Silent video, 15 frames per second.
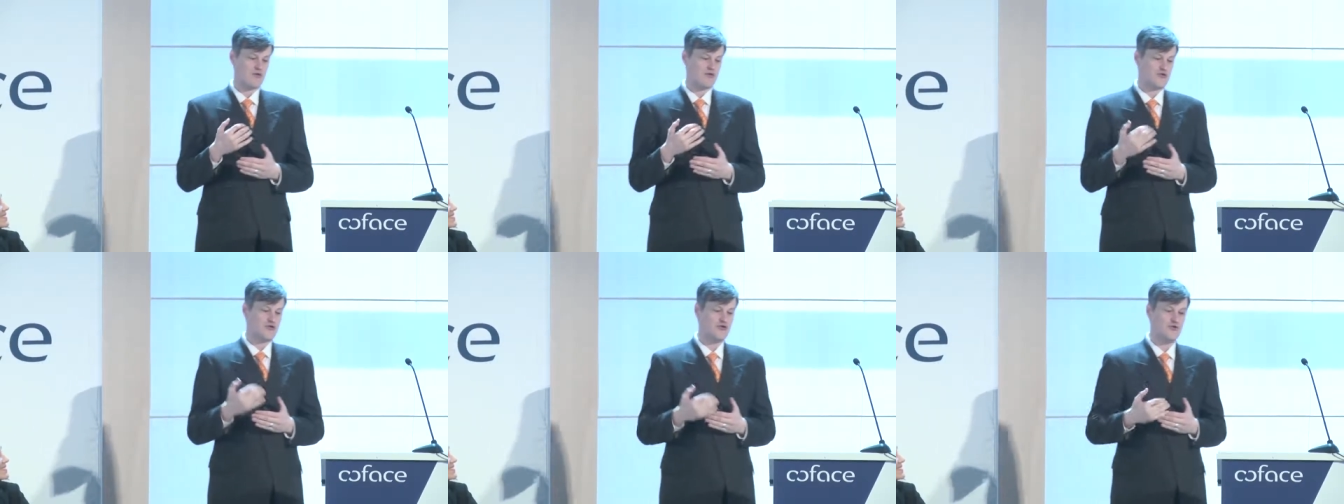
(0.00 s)

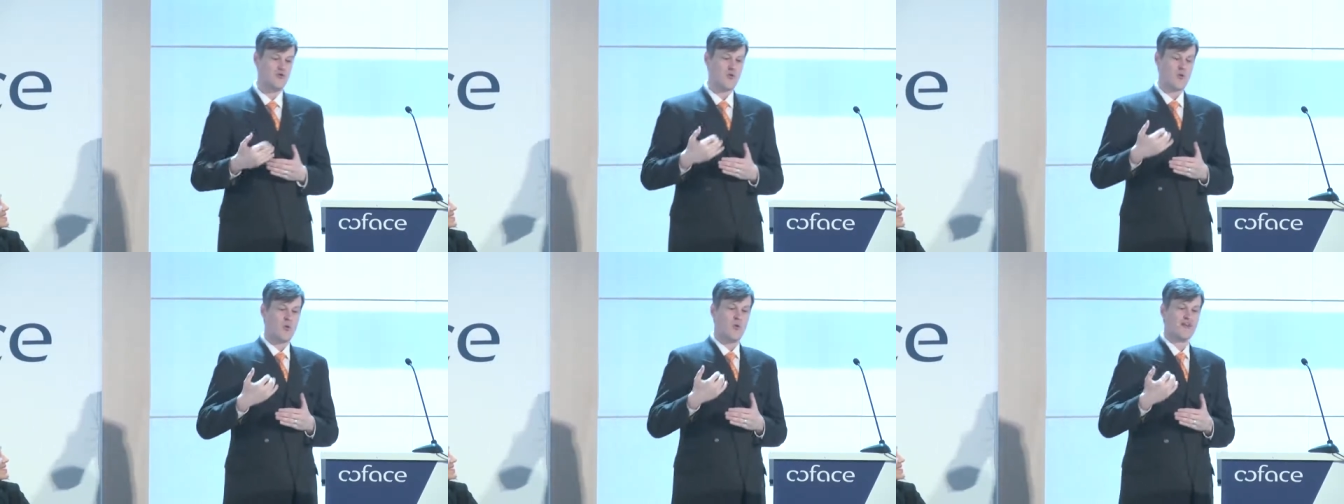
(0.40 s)
to do
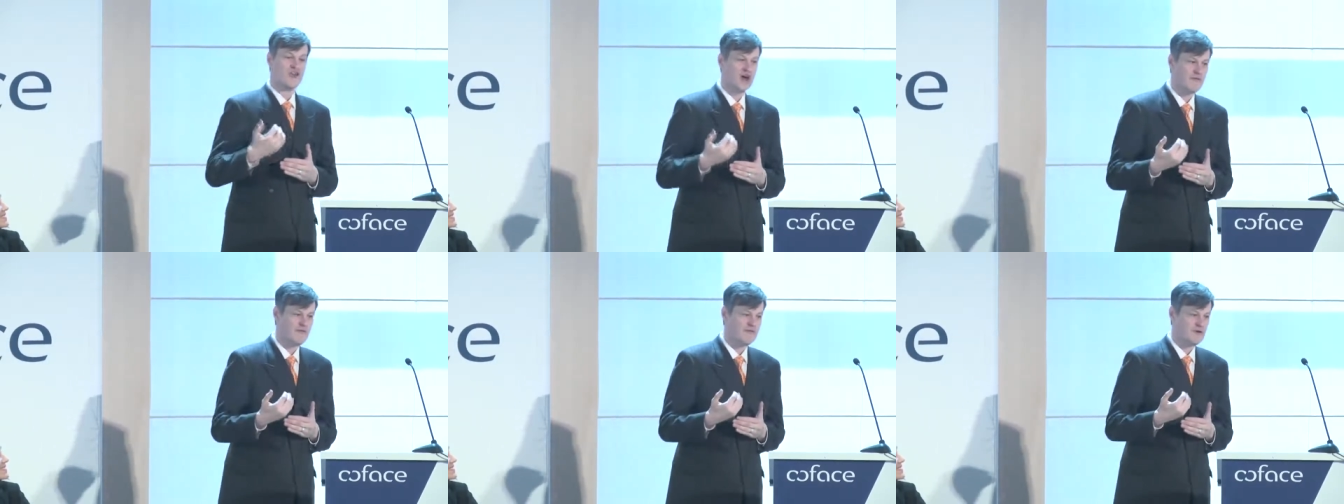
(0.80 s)
with
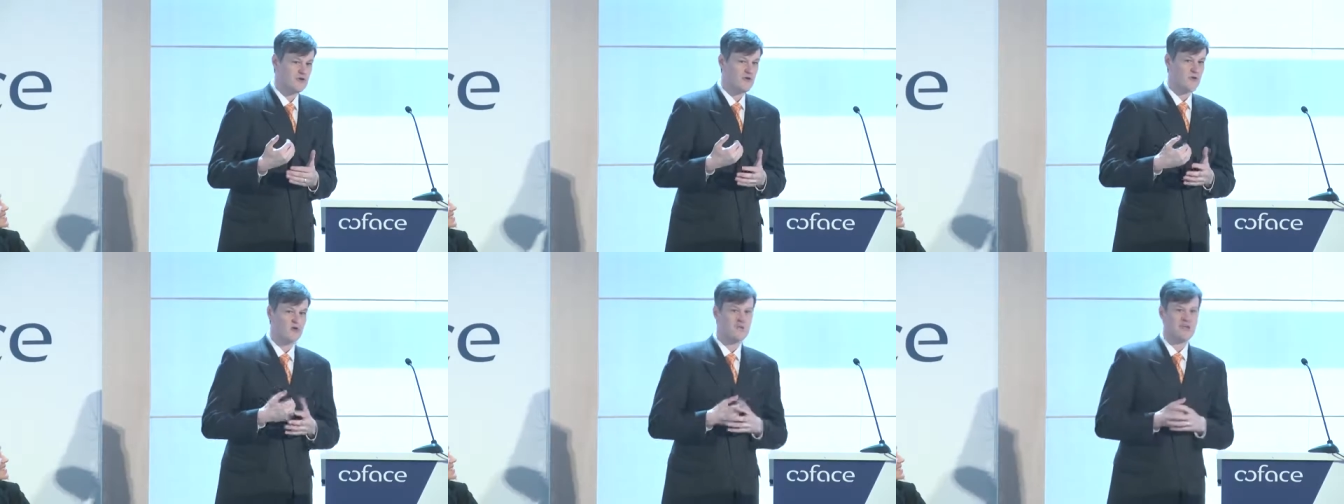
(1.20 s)
comfort.
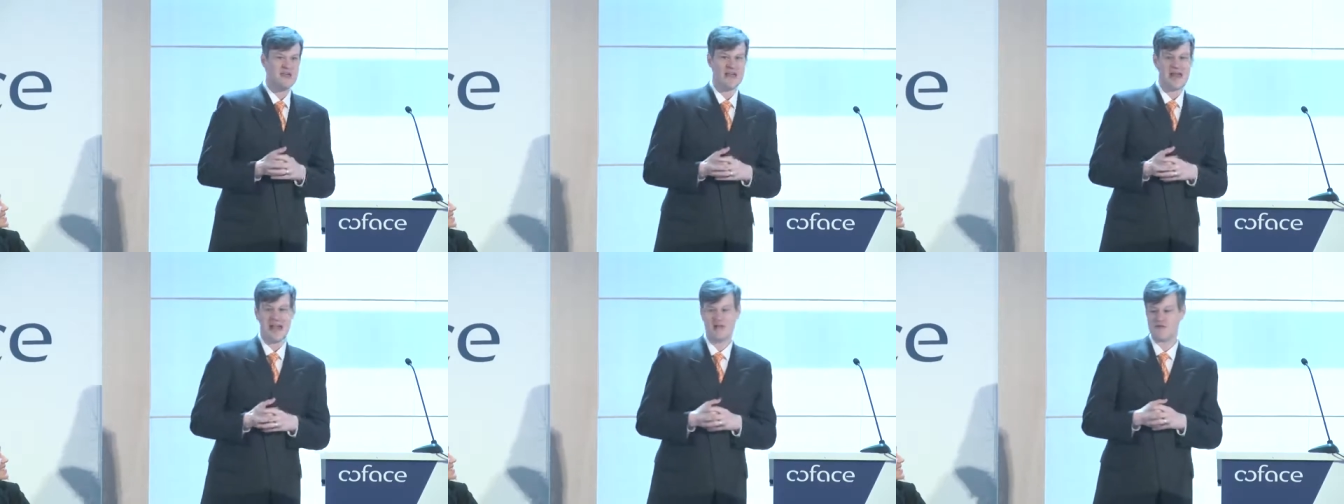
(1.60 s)
We're
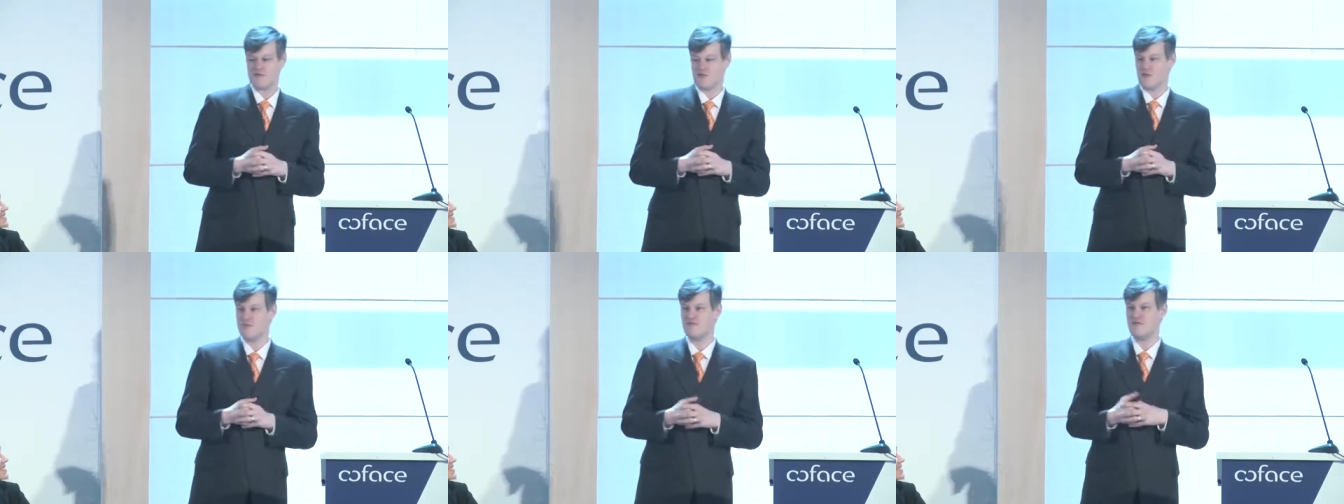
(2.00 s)
being asked
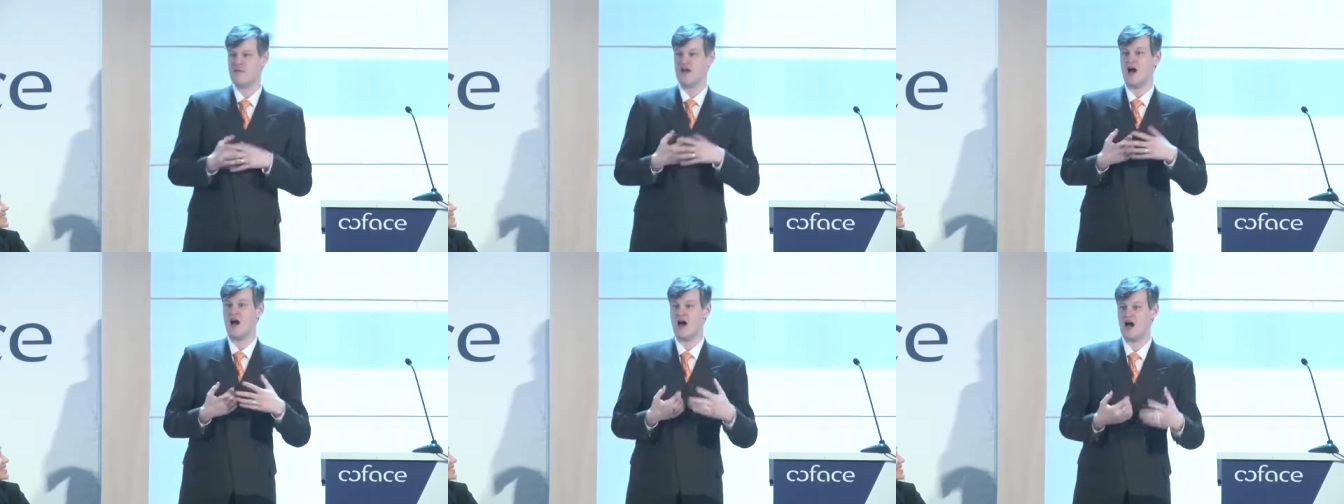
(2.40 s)
to move
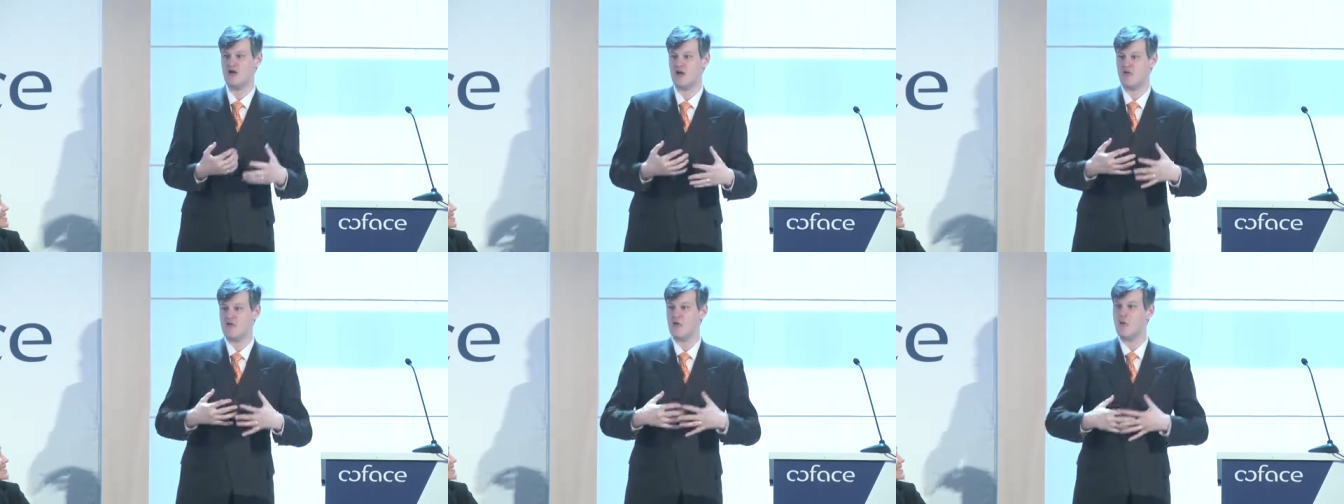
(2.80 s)

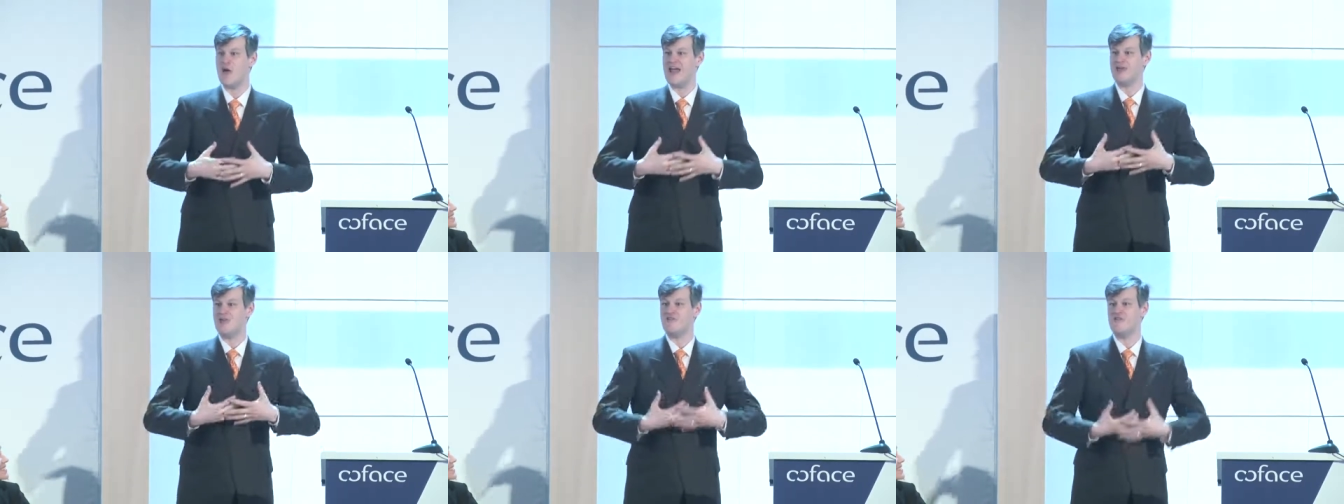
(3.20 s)
beyond the
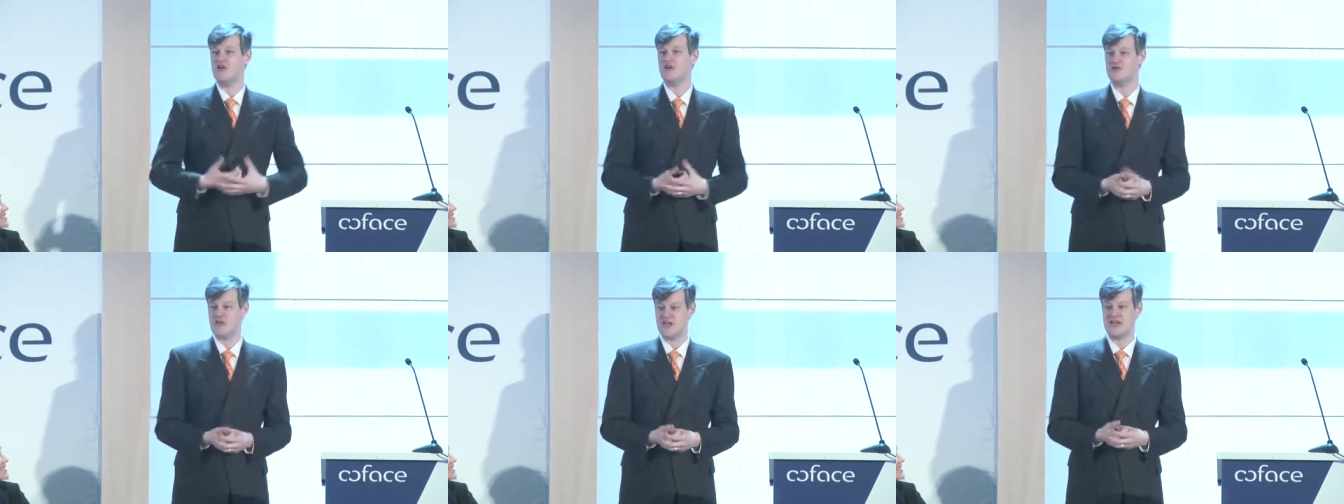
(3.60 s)
way we've
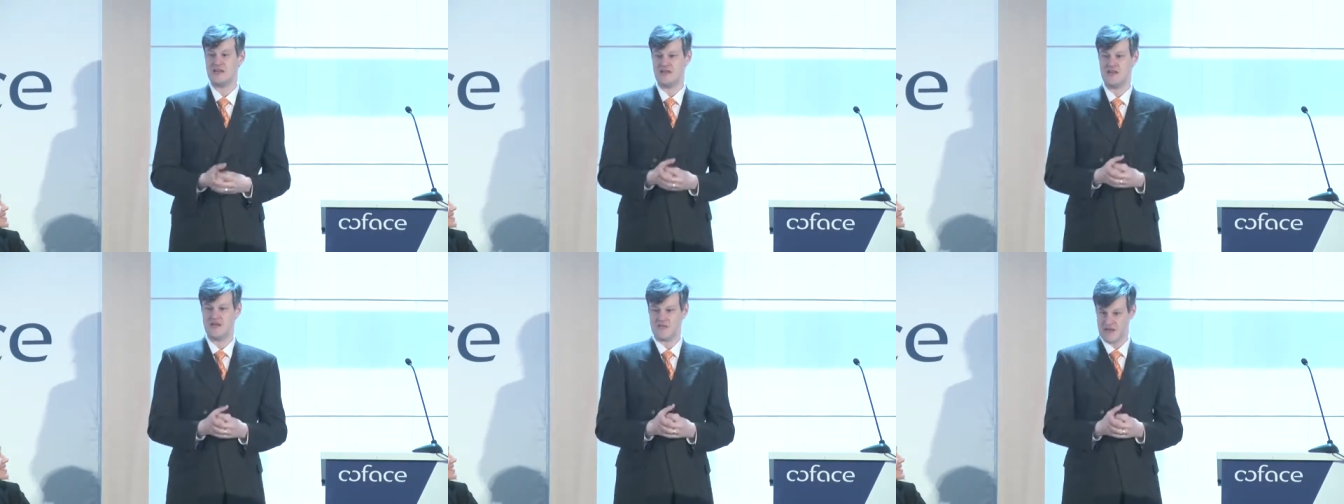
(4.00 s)
been doing
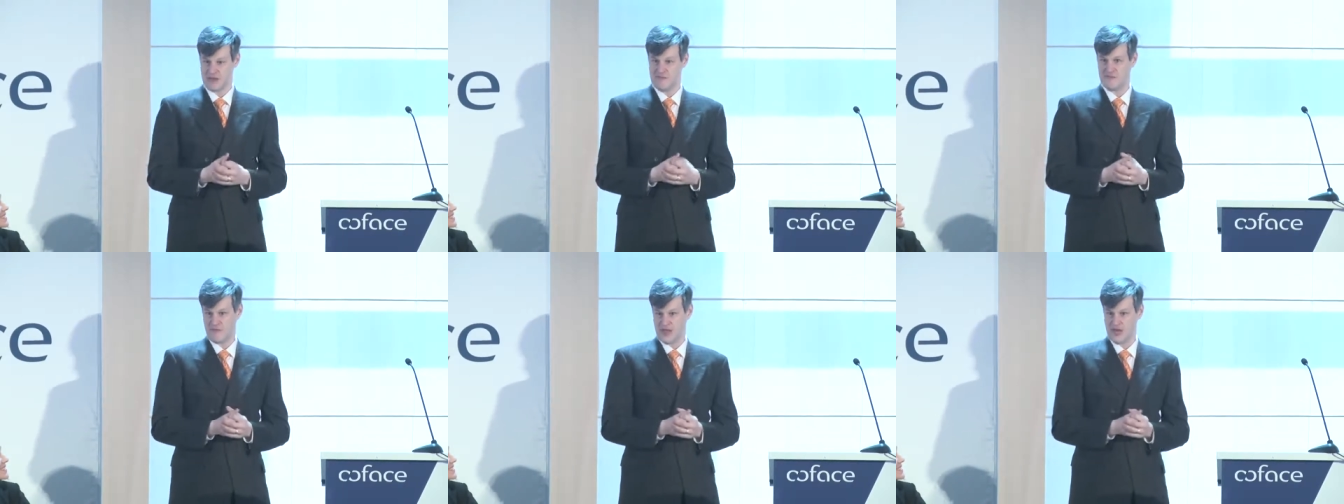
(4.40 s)

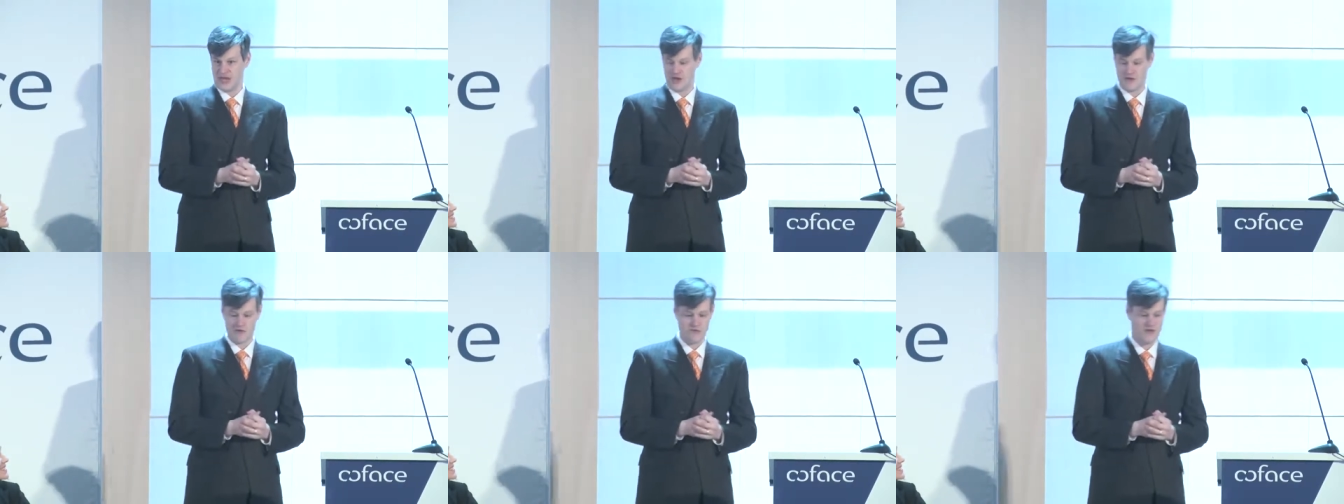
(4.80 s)
things for many
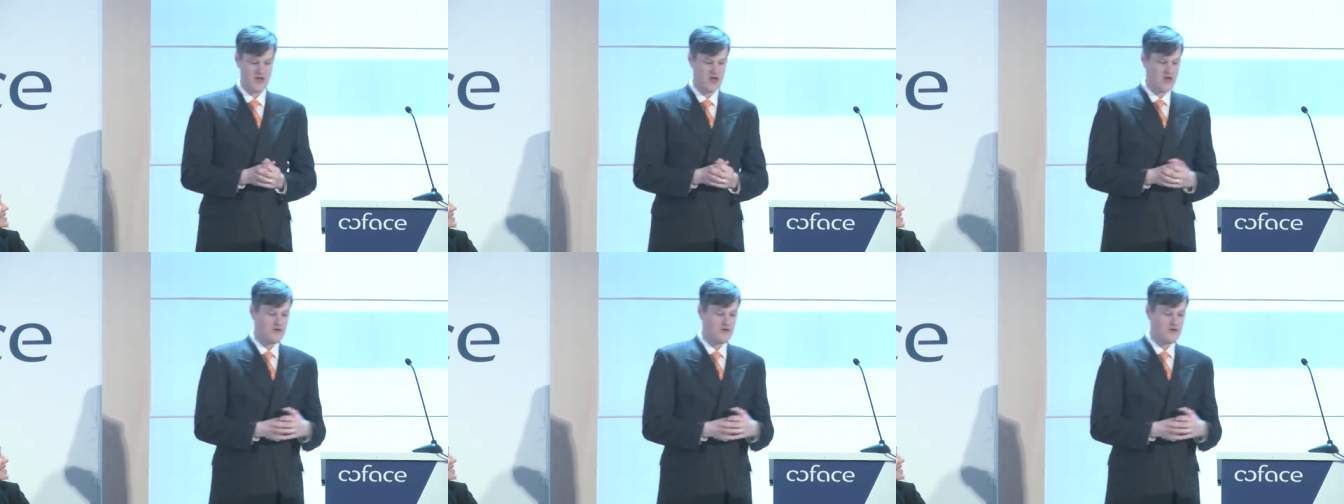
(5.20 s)
years.